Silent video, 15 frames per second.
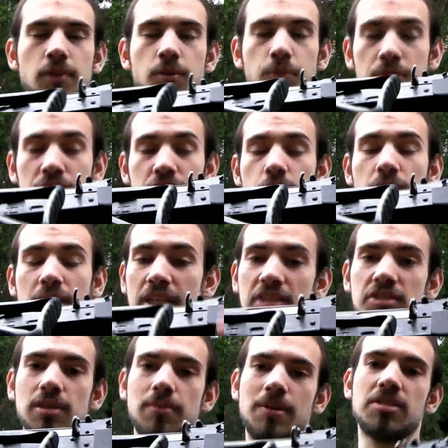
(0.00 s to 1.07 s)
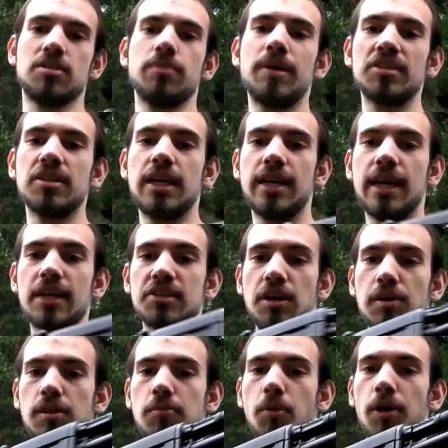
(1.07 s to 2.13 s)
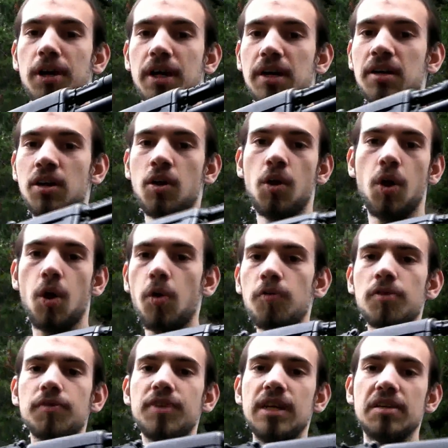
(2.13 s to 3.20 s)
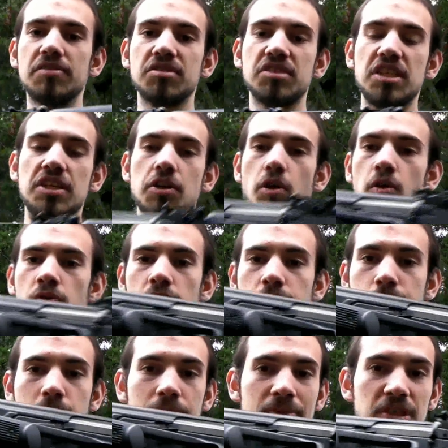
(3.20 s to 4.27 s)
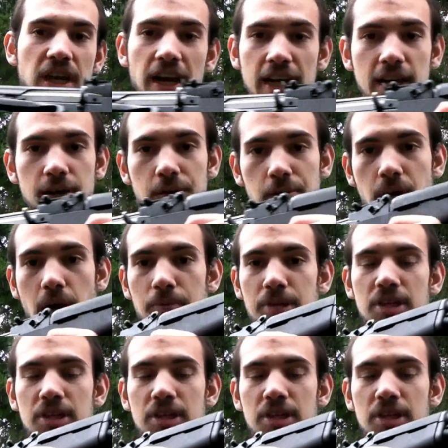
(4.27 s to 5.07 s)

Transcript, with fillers: real sword easily makes the best AKs out of the market over VFC, over pretty much any other company.